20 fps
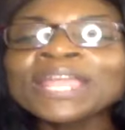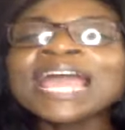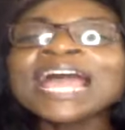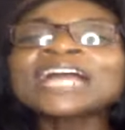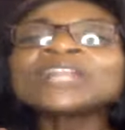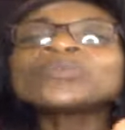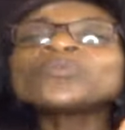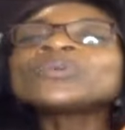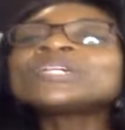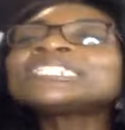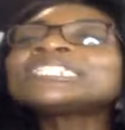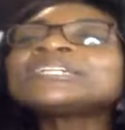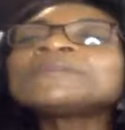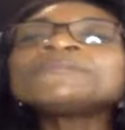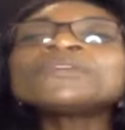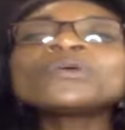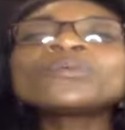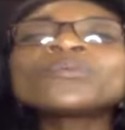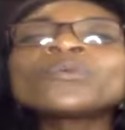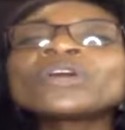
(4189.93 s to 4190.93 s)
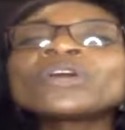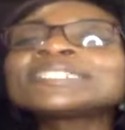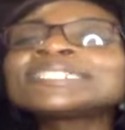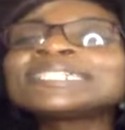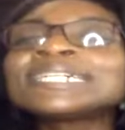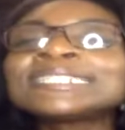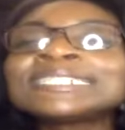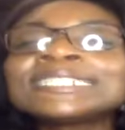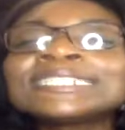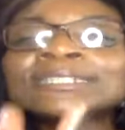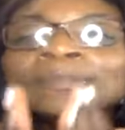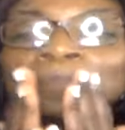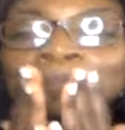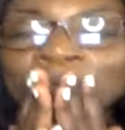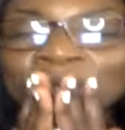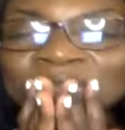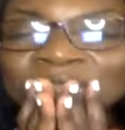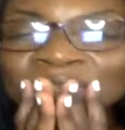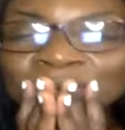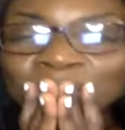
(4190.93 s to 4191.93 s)
And wisdom, your word says, is the
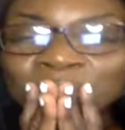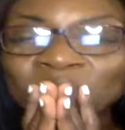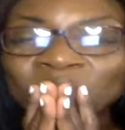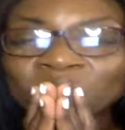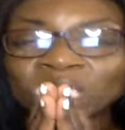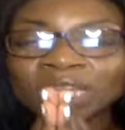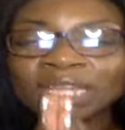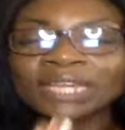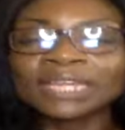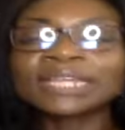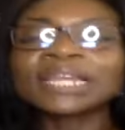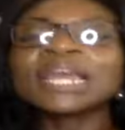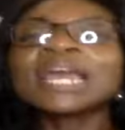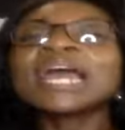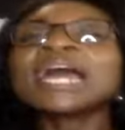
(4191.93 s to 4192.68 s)
principal thing,